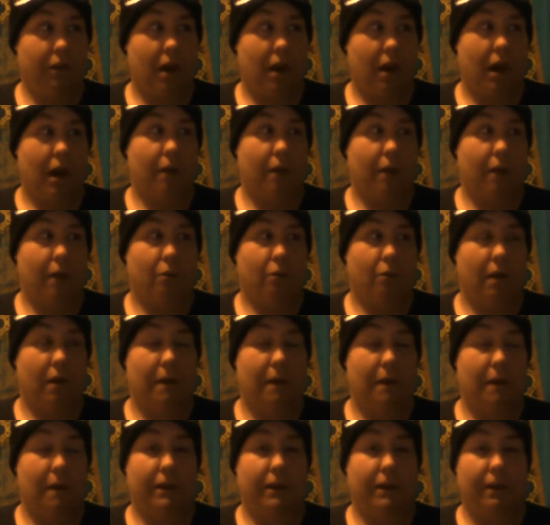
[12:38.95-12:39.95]
I will
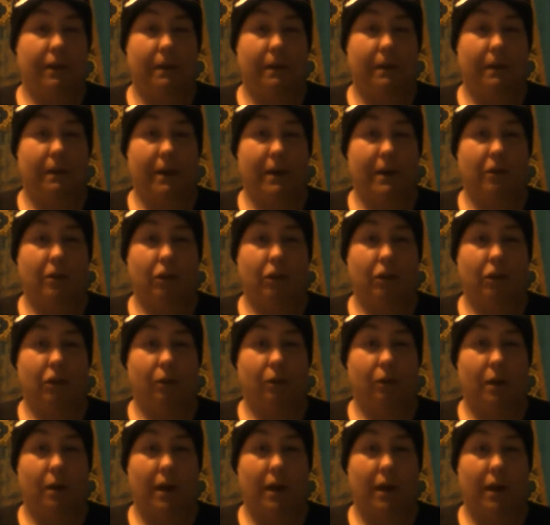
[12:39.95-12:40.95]
grab another pair just
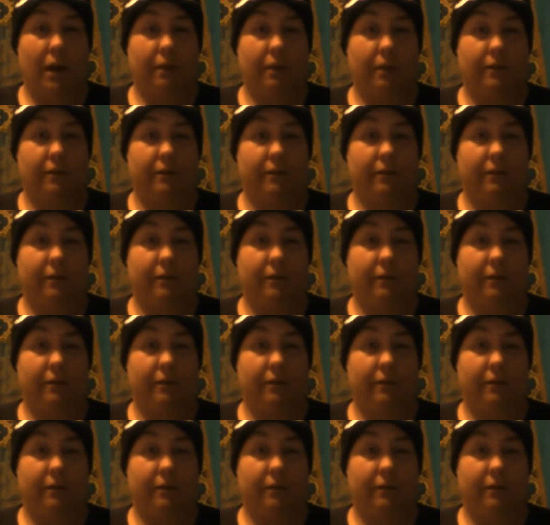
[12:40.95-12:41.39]
so I have,